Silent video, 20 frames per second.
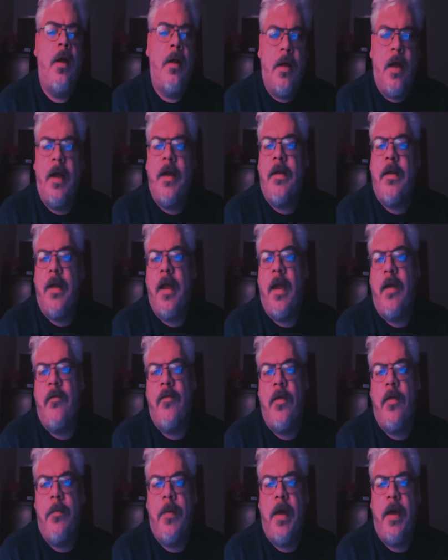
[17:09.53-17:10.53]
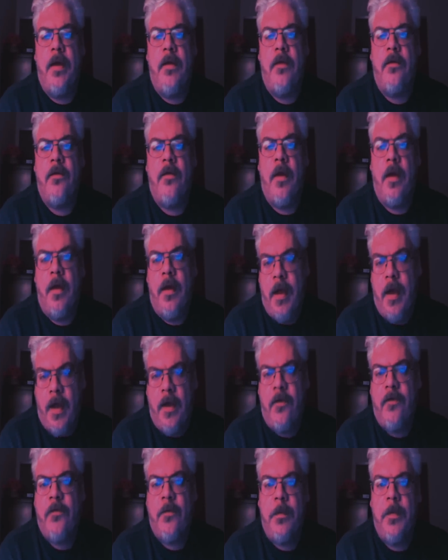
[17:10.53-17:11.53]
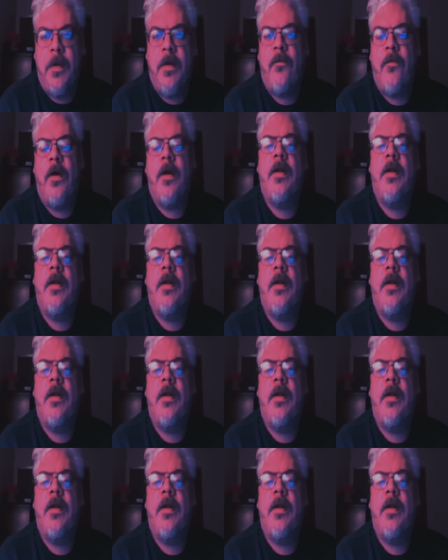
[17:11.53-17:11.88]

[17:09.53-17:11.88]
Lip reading: liked to have debates and asked me if